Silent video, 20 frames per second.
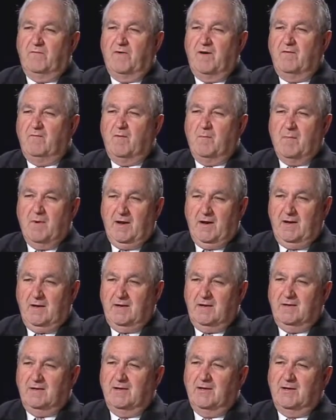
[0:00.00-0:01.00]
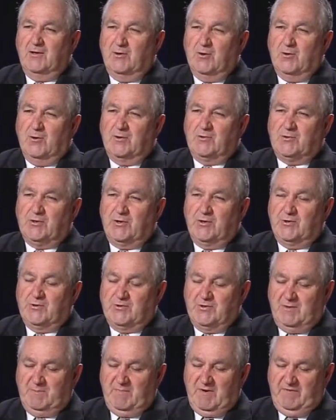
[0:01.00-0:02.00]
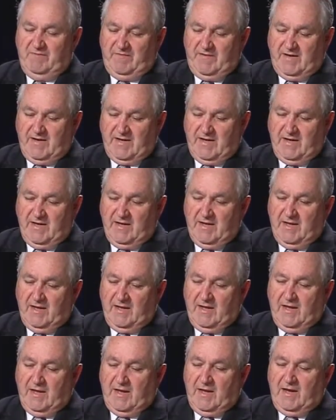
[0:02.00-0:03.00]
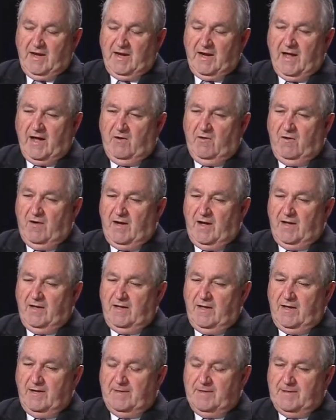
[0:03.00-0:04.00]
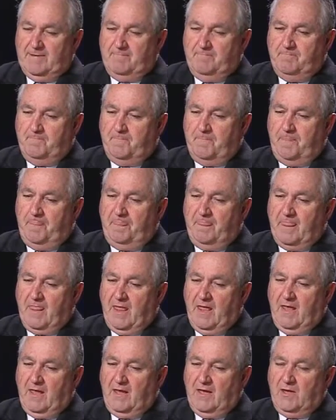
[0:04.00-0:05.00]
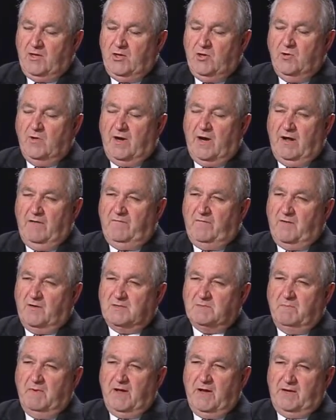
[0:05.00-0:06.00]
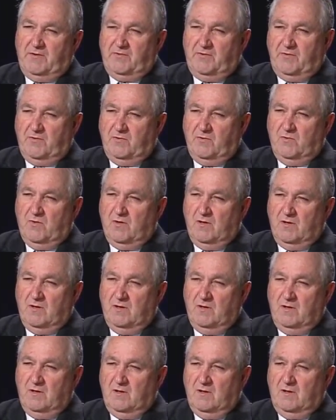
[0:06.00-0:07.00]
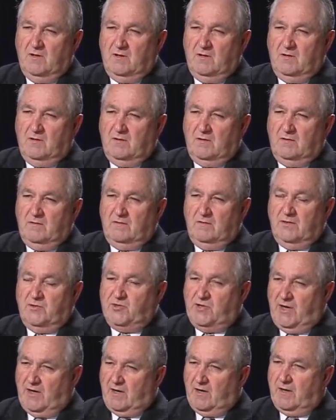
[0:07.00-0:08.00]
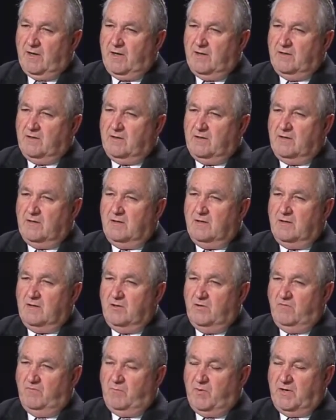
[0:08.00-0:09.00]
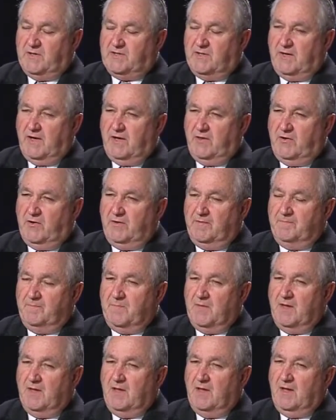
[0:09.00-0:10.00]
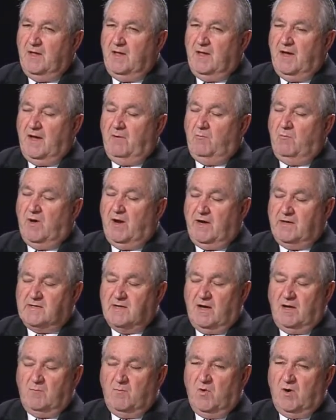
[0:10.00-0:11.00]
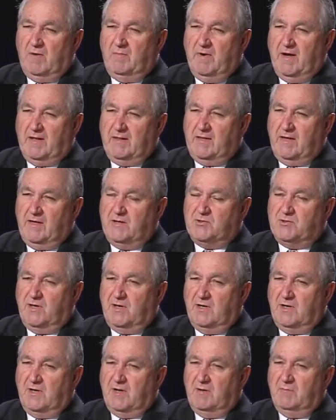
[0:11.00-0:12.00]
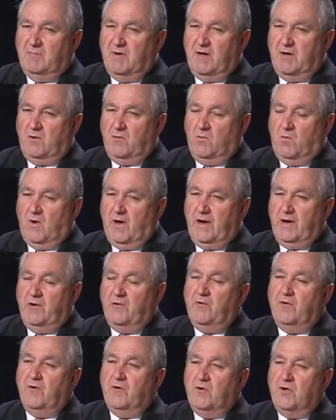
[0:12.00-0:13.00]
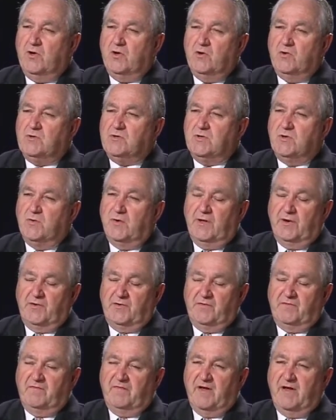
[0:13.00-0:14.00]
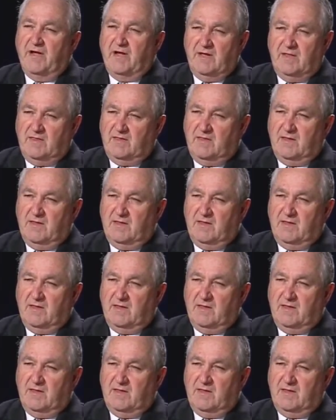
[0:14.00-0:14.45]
for everybody to go to church and to be fed. Now, you and I first met through the charity that you've put together. I want to talk more about that charity, but what drew you to interfaith?